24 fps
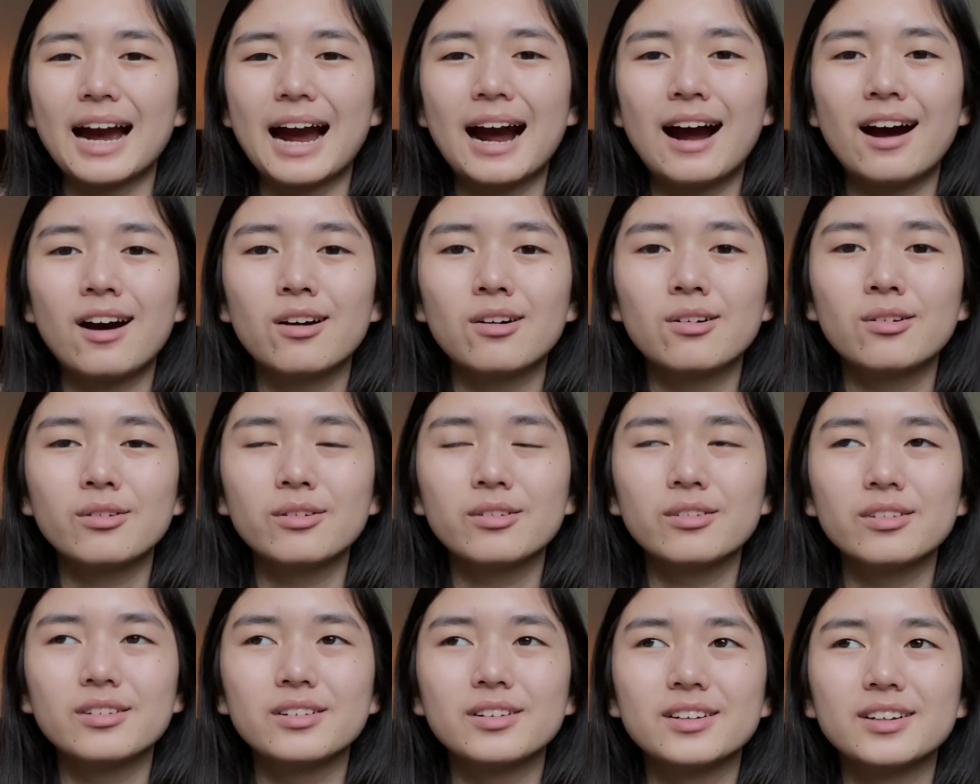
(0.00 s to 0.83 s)

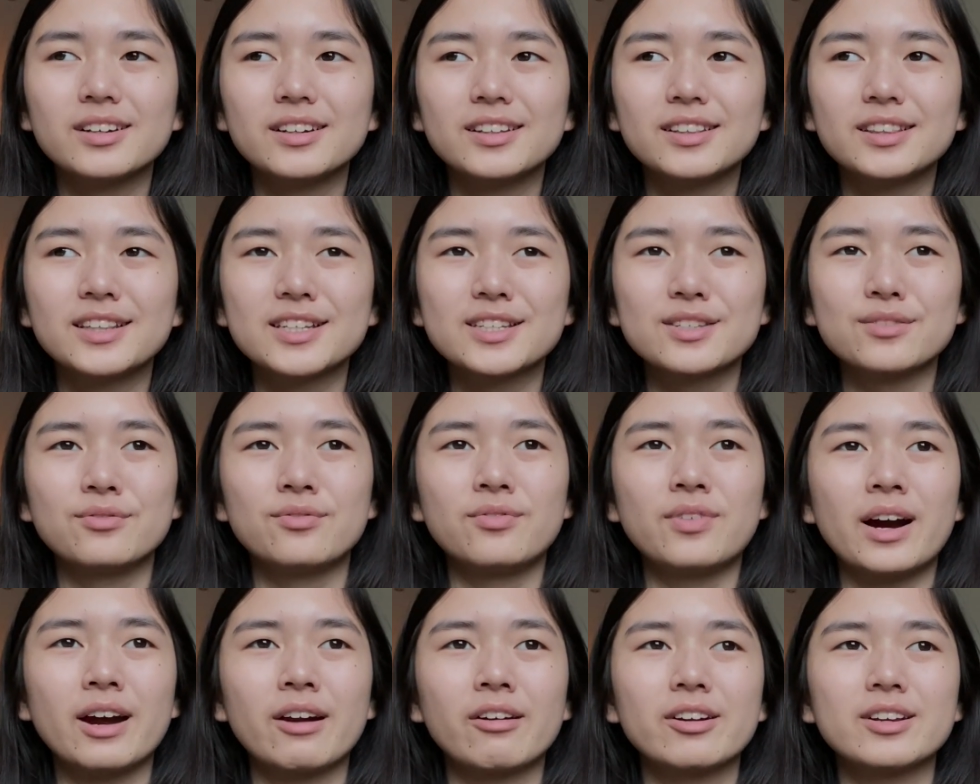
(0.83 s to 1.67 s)
how this
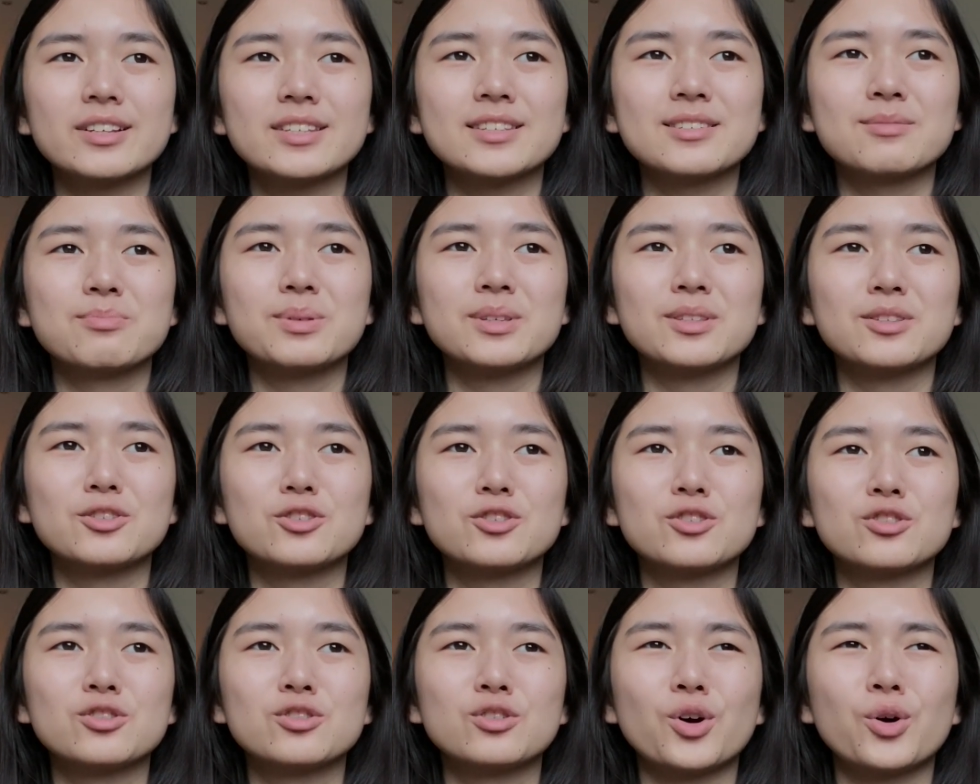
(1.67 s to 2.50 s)
virus has been
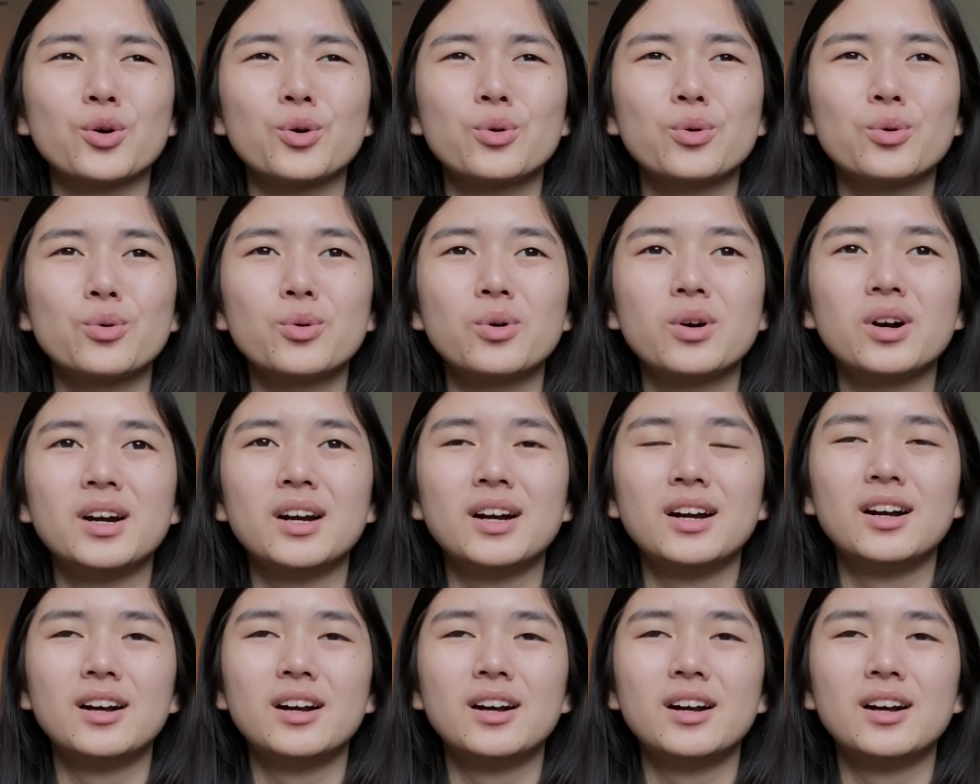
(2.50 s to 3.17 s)
so,